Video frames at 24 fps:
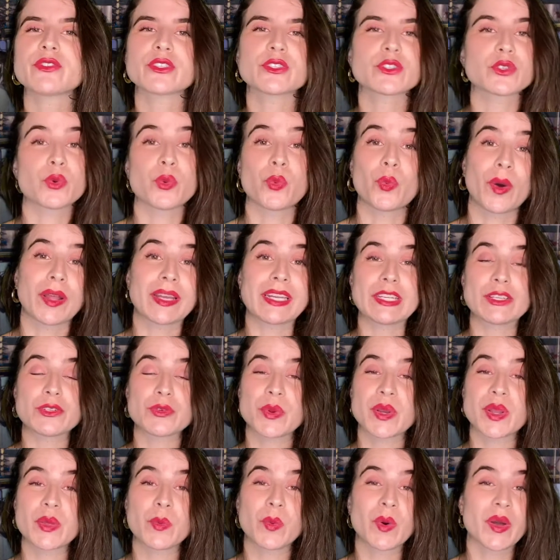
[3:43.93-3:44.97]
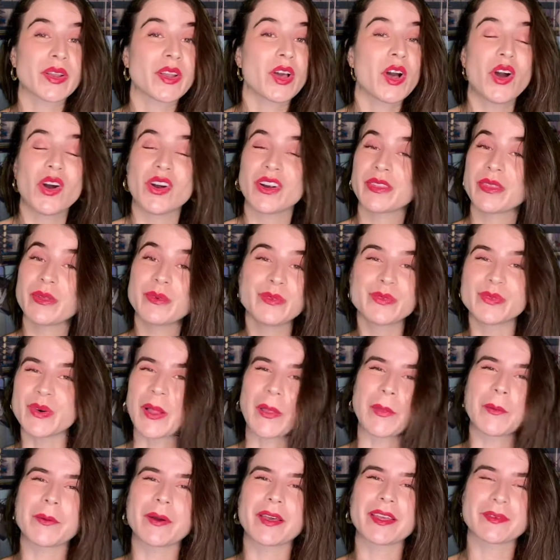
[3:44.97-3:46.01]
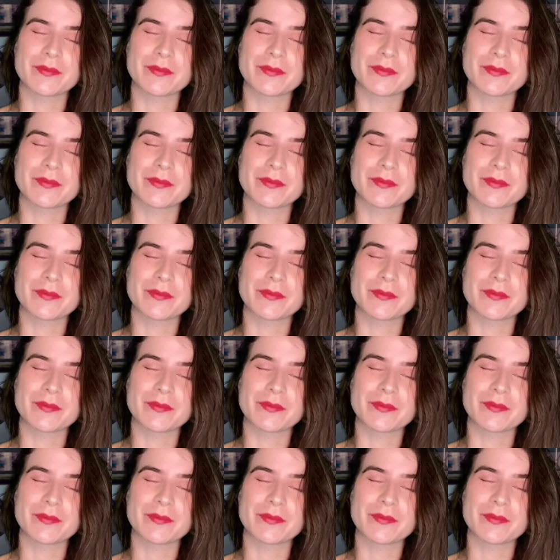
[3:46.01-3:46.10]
2021 are the following.